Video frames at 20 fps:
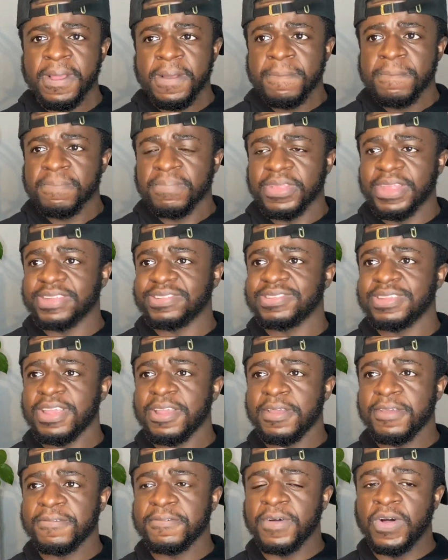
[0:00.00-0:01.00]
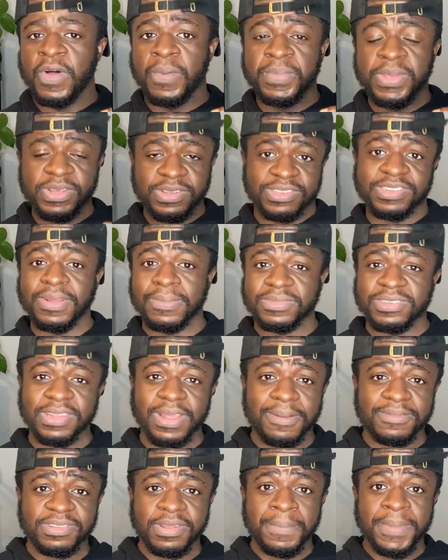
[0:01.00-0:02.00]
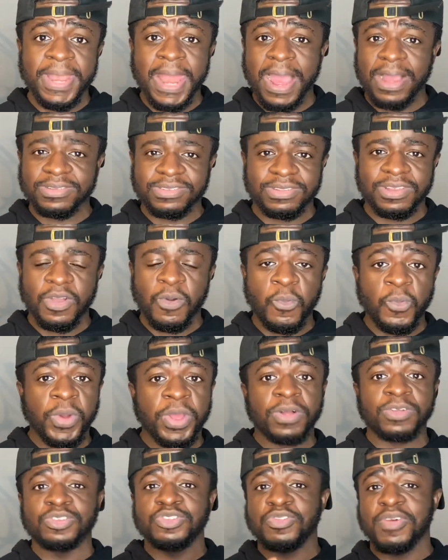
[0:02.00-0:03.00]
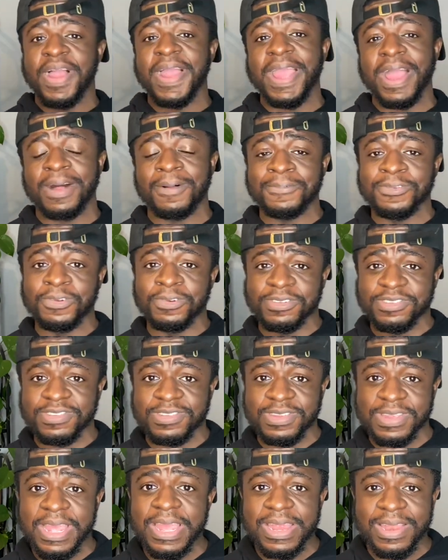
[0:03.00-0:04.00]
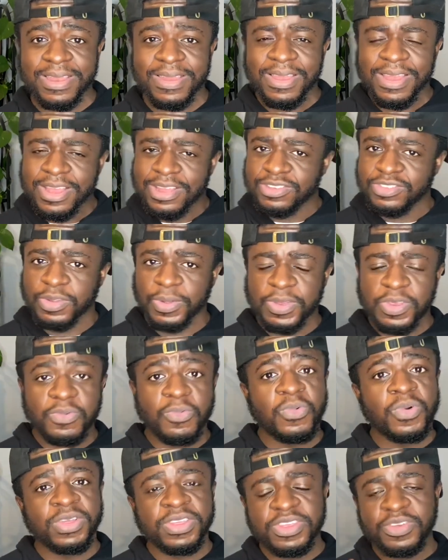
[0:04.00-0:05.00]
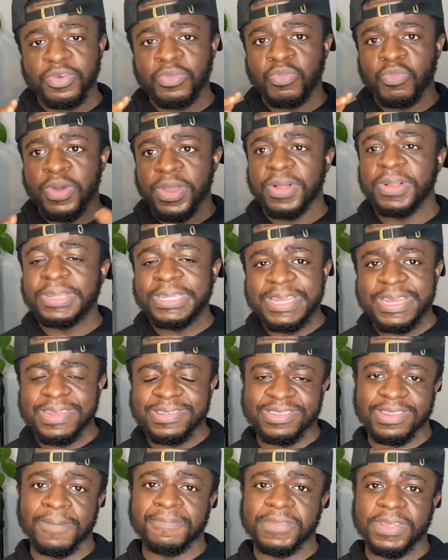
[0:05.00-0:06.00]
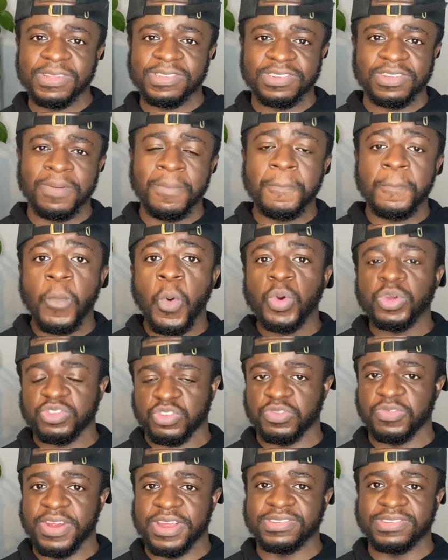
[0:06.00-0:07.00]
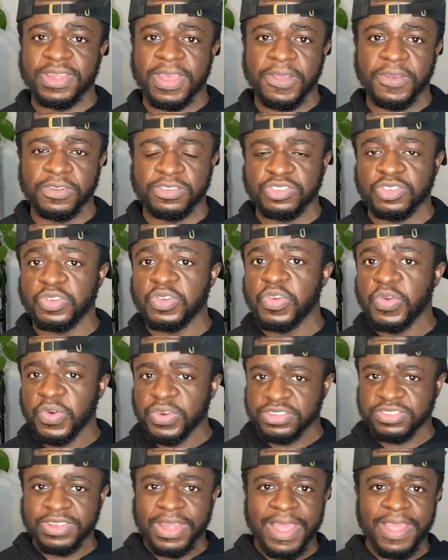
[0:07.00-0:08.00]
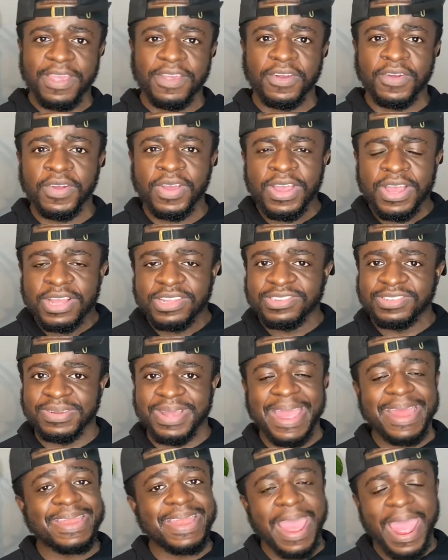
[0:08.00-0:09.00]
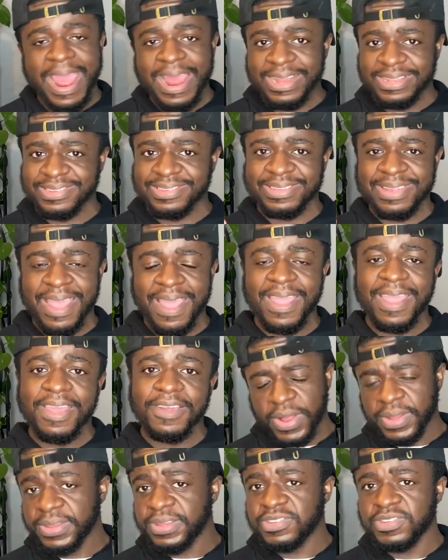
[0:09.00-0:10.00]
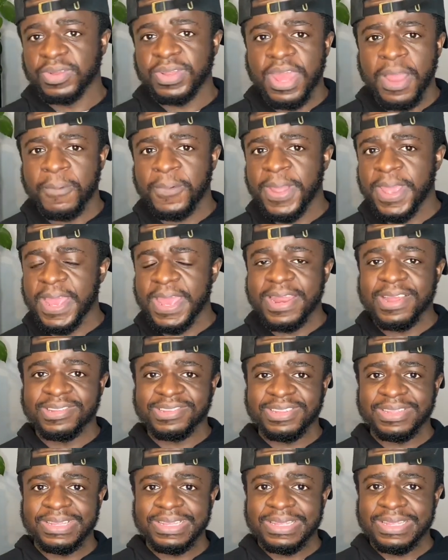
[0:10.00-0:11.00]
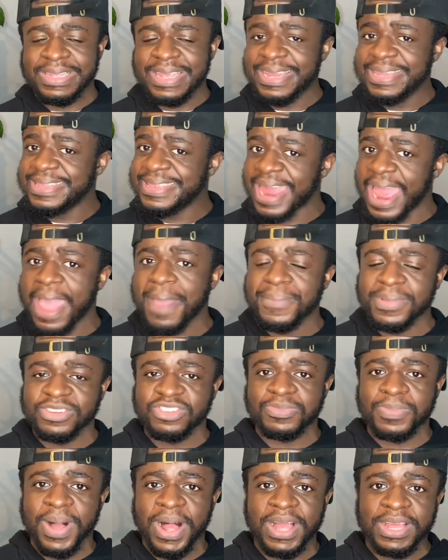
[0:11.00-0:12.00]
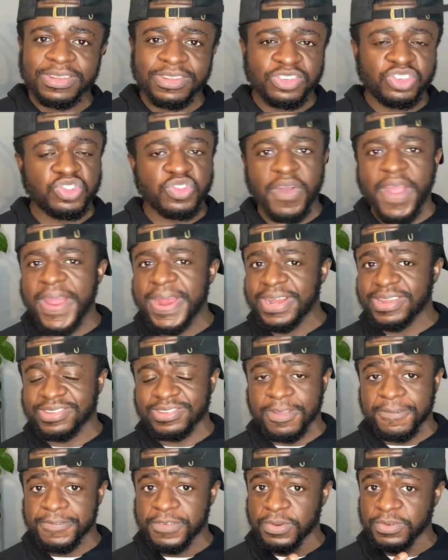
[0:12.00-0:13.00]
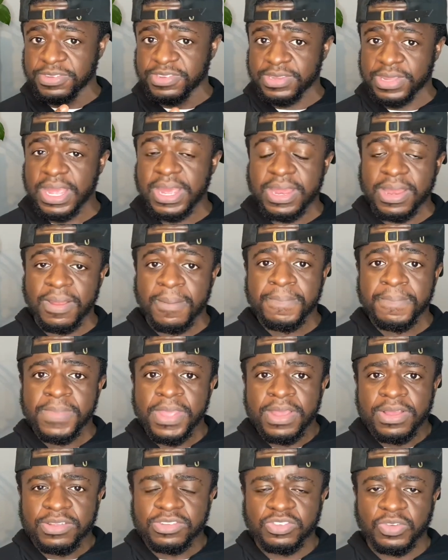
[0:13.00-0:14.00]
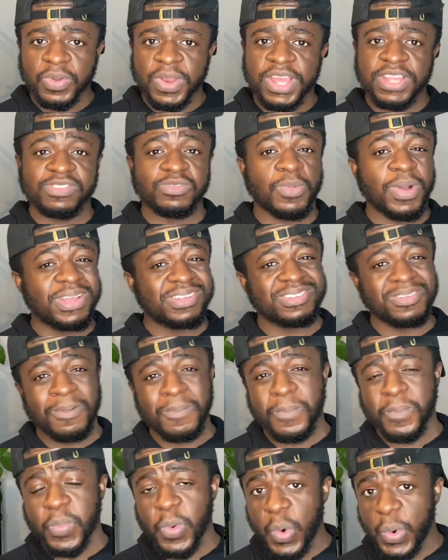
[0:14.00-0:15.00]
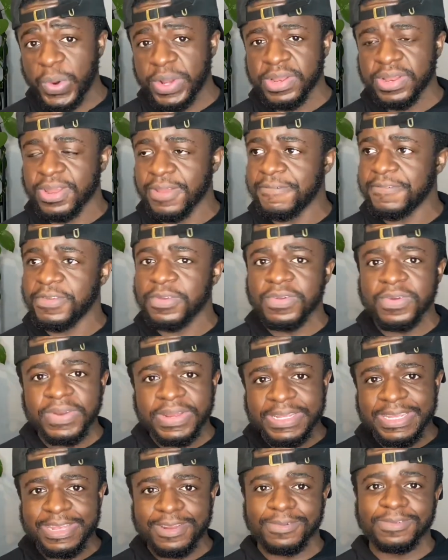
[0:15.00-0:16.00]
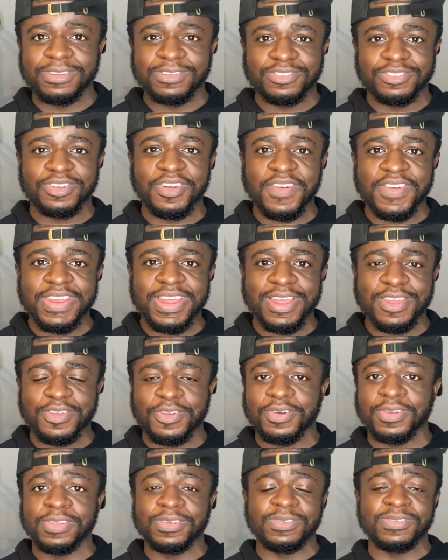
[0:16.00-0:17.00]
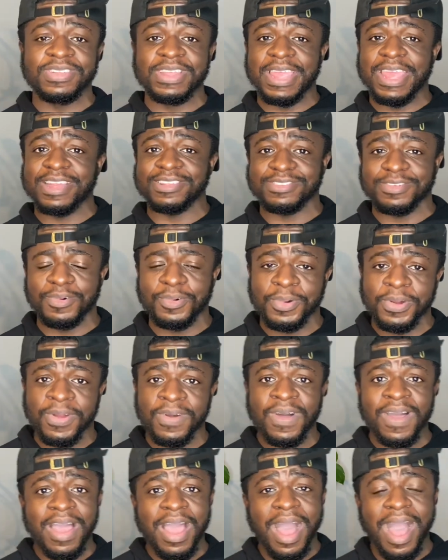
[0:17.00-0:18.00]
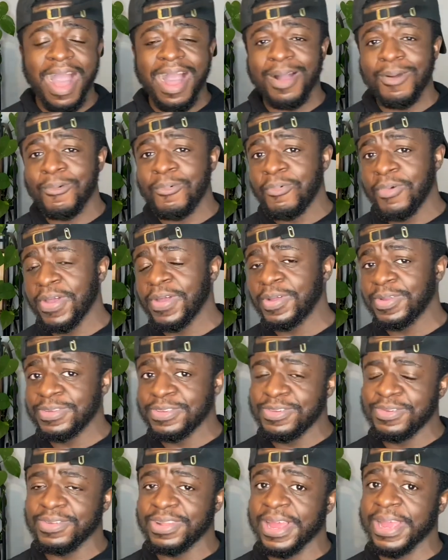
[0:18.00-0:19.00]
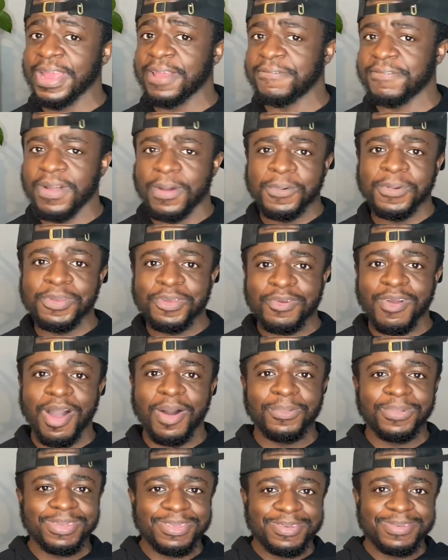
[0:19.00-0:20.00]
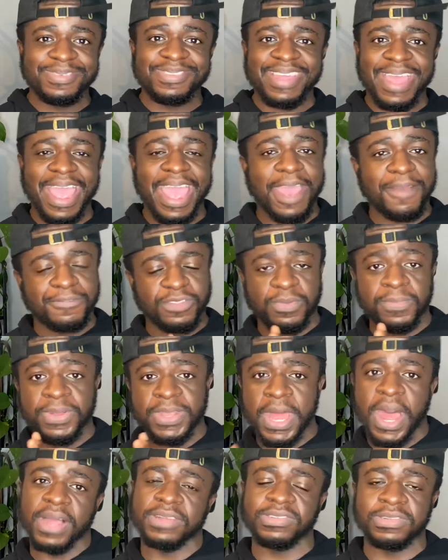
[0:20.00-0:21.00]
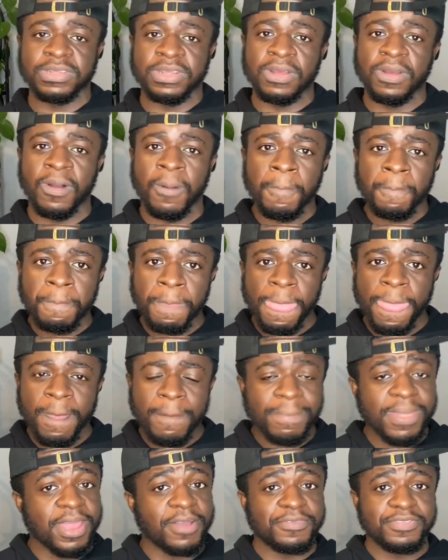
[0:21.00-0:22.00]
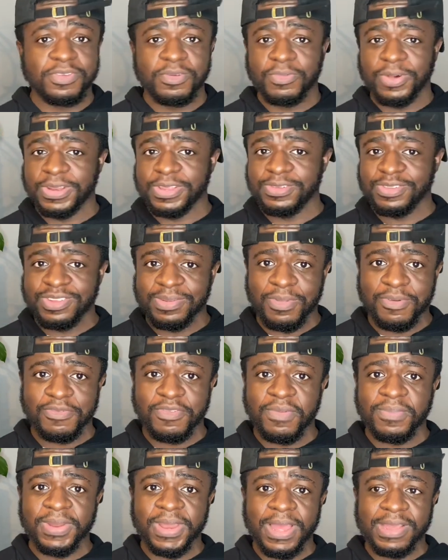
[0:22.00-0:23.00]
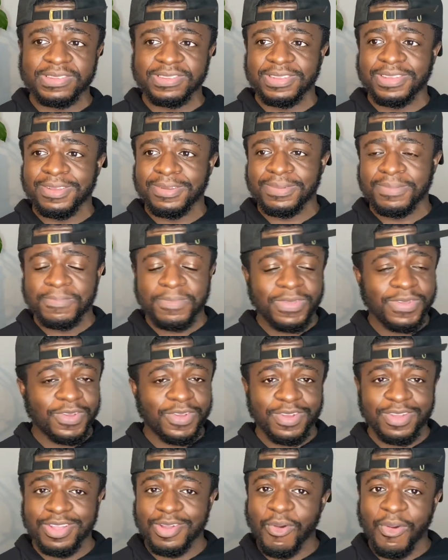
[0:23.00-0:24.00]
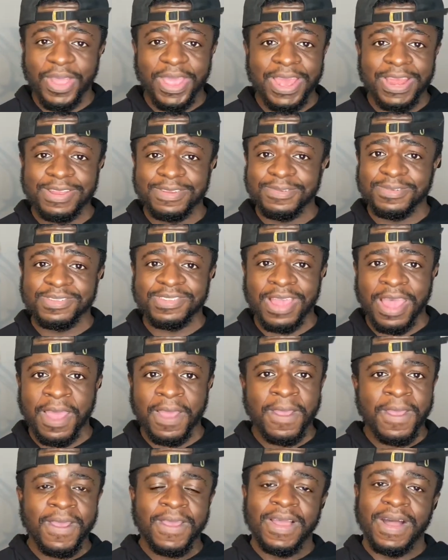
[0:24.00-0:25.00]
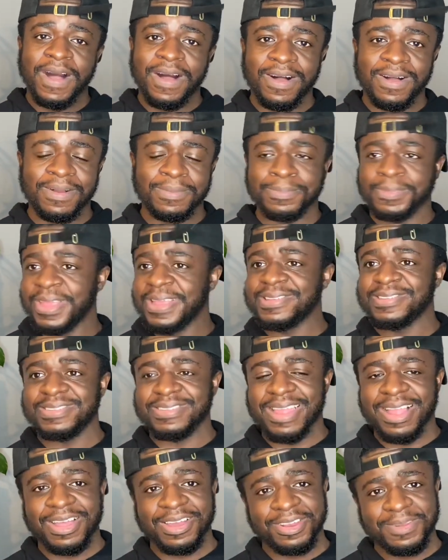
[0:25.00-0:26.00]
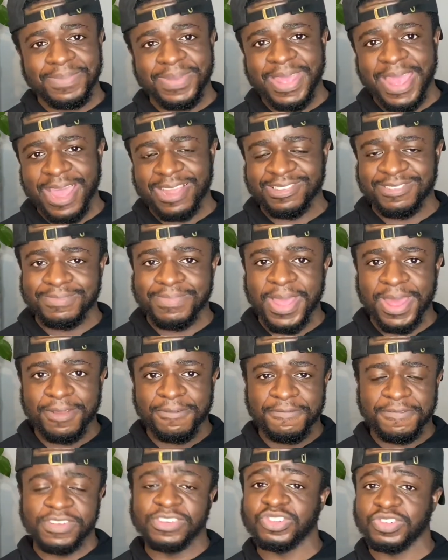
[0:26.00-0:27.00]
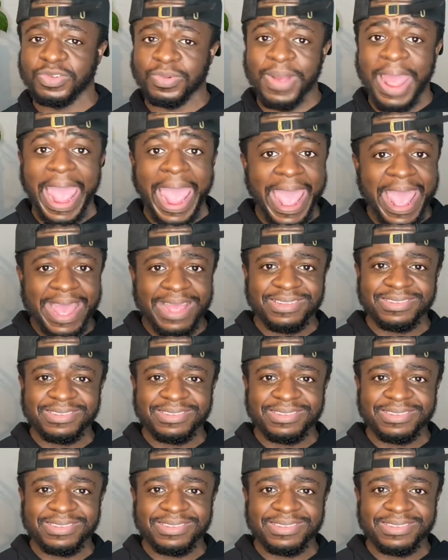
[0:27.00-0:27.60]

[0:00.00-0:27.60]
let's say if, because sometimes the minoxidil will dry out your skin. So you will need something to moisturize the hair, to nourish the hair, to enhance the hair, so that way it doesn't get damaged by the dryness of your skin. So that's why it's important, if you're gonna get on this journey and you're gonna use the castor oil, I will use, like, if I were you, I would use it after minoxidil. Now, if you want to use it before minoxidil, go ahead, use that. It's not gonna be as beneficial as